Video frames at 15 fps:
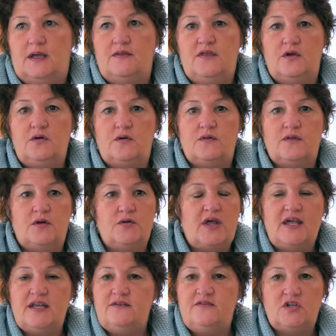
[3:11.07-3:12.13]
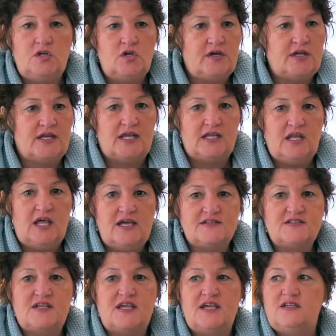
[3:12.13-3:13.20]
They're not even looking at
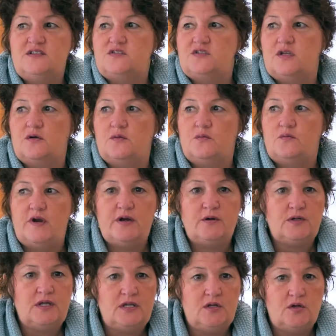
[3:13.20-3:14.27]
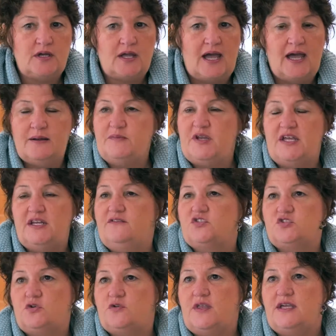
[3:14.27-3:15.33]
lot size. They're rarely I'm not
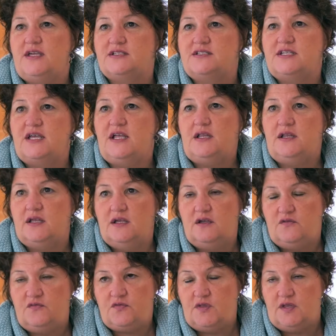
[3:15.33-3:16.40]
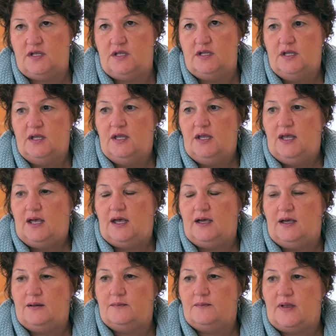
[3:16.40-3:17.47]
even sure they can tell if the
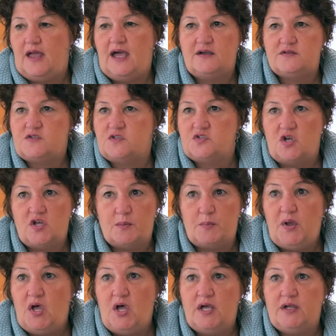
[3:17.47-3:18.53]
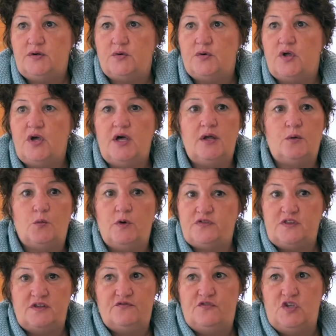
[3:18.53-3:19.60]
house is on a pond or not,
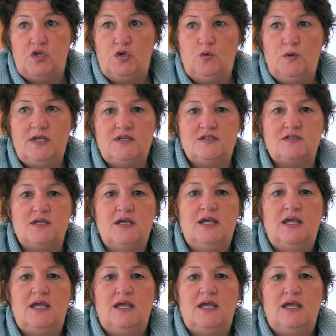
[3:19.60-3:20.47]
what the view is.